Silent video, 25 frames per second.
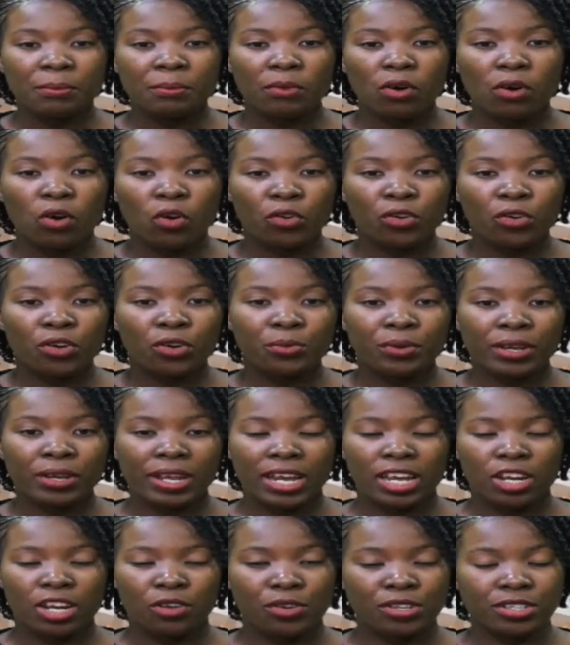oral
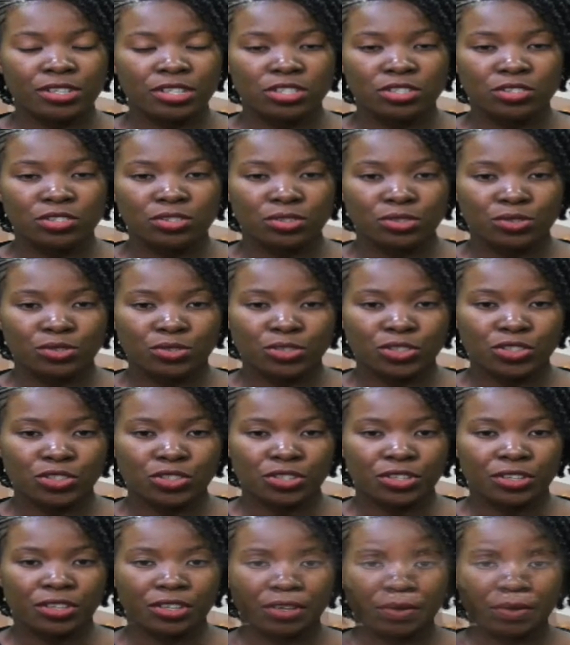rehydration solution.